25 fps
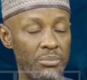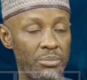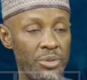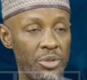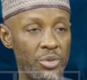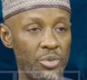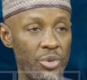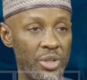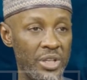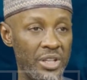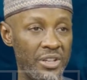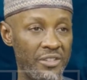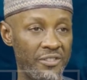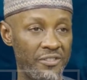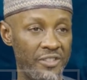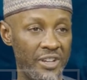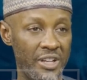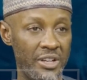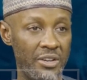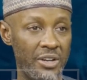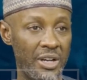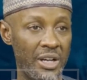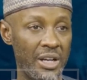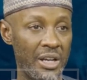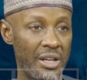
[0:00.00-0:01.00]
between the
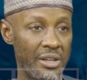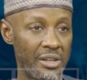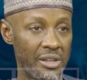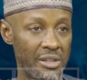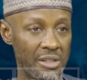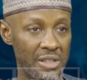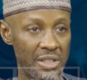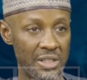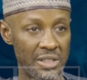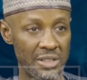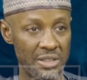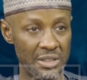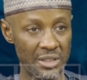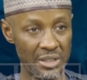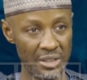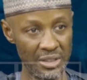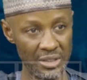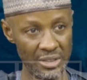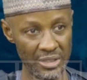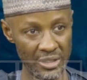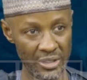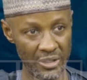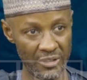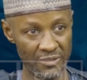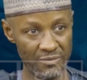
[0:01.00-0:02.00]
federal and state
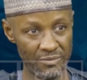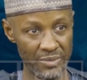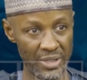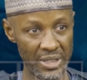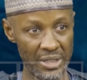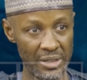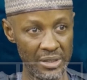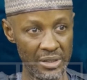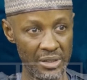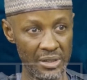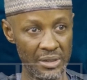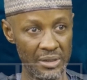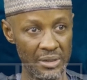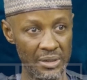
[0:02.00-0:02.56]
governments.